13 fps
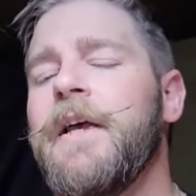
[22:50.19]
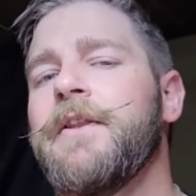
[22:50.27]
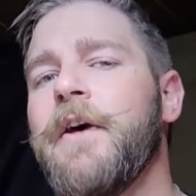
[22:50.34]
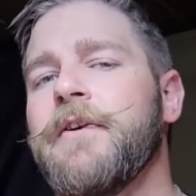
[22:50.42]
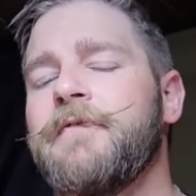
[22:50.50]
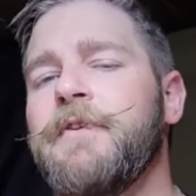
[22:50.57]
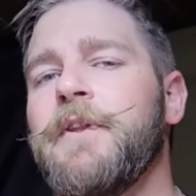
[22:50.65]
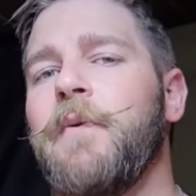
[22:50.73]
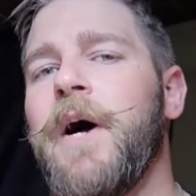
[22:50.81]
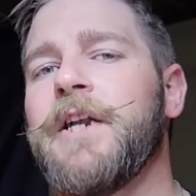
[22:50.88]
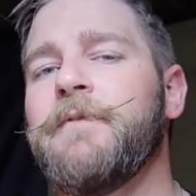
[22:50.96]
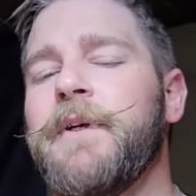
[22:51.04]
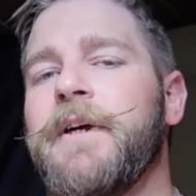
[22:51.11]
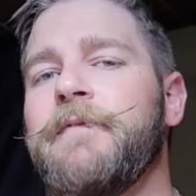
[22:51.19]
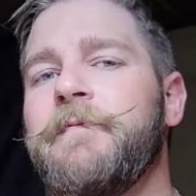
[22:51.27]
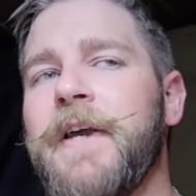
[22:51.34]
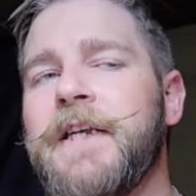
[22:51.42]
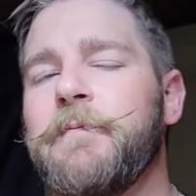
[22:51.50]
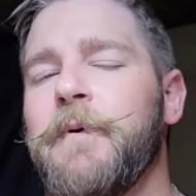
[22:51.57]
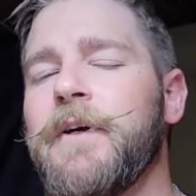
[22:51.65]
Those of you that watch me on
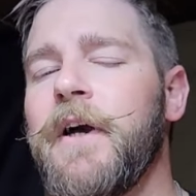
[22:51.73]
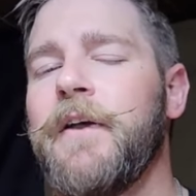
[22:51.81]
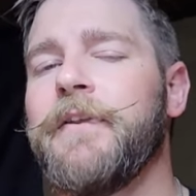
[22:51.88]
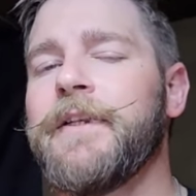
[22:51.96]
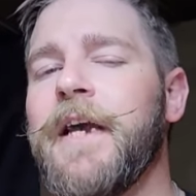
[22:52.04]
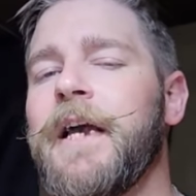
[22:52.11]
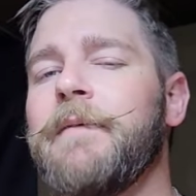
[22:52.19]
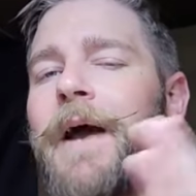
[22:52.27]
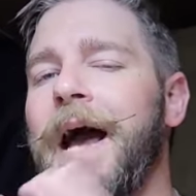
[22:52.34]
Facebook all the time,